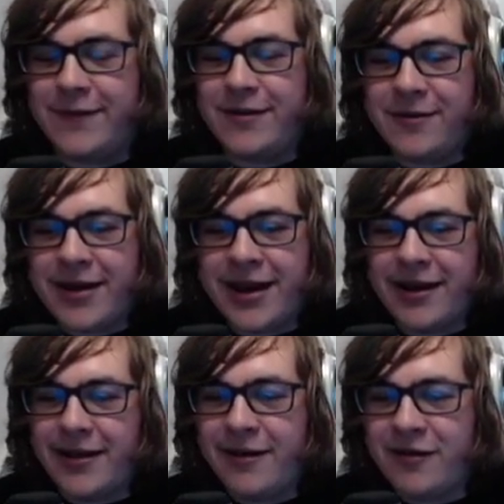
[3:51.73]
you do that, it
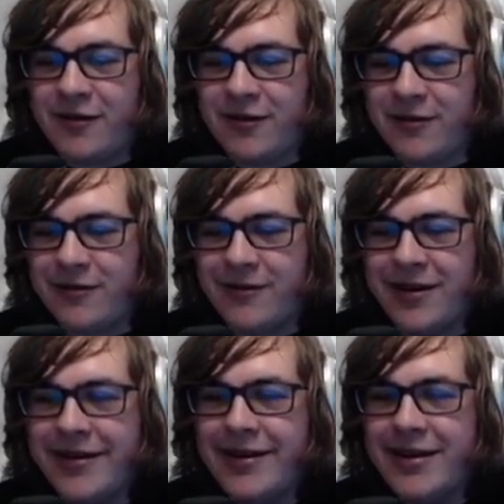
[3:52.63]
allows you to
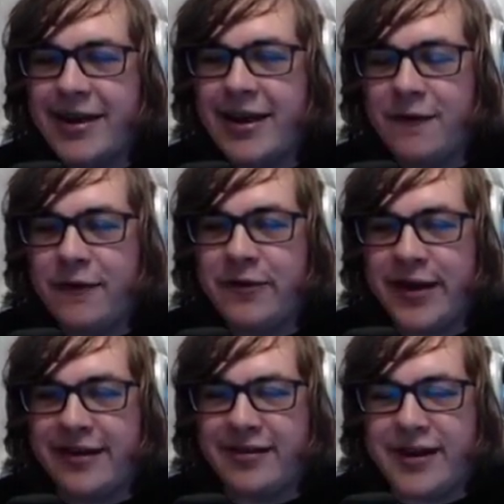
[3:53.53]
gain a few
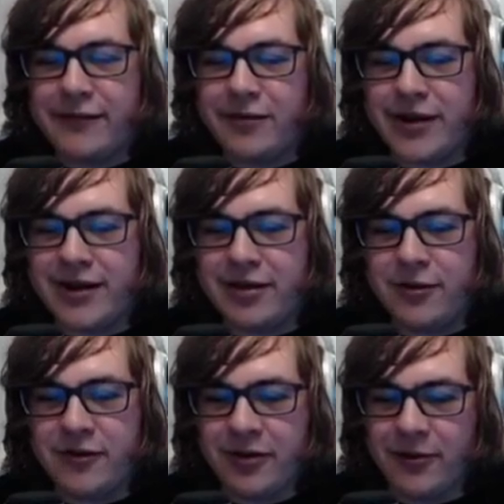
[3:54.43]
seconds in that room that you'd
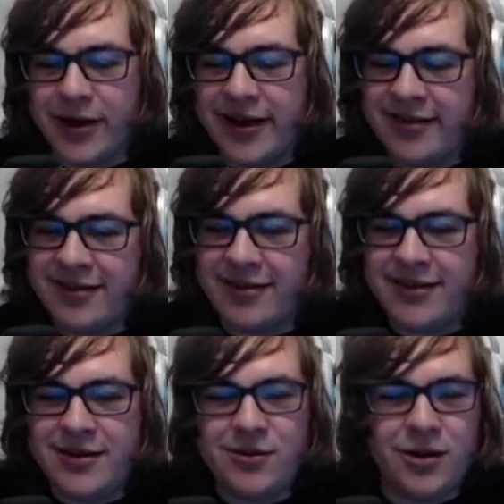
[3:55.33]
lose otherwise, because
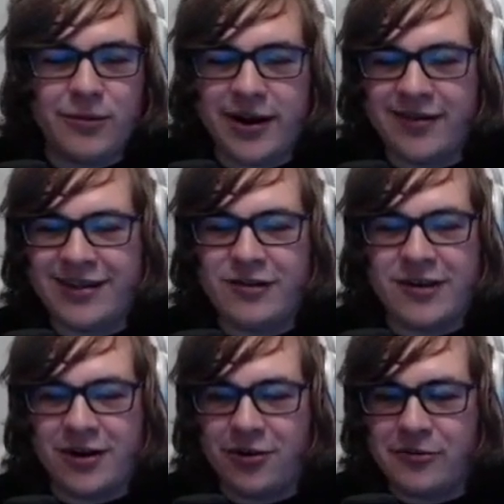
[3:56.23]
otherwise you just
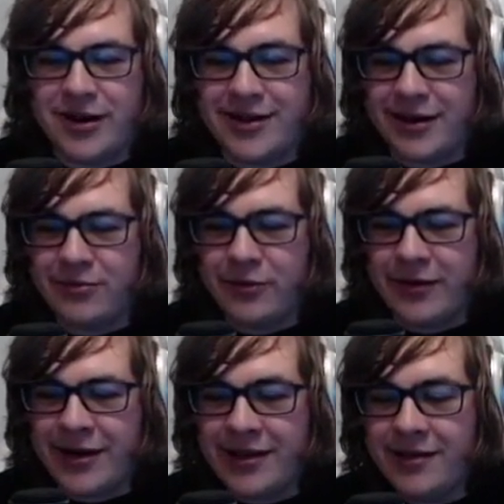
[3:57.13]
get hurt right there and move
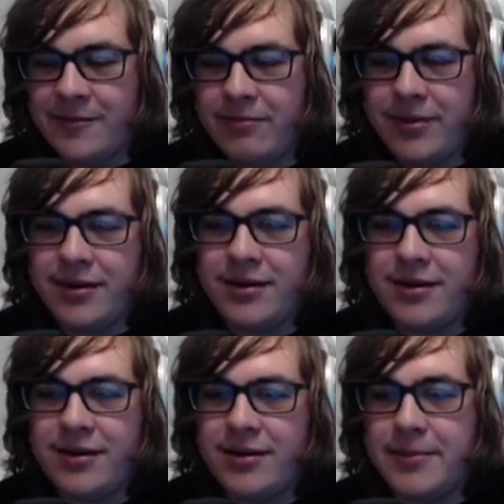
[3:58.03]
on.
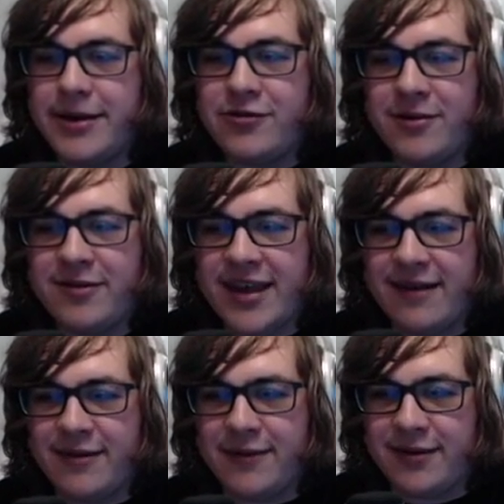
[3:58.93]
But that jump saves a few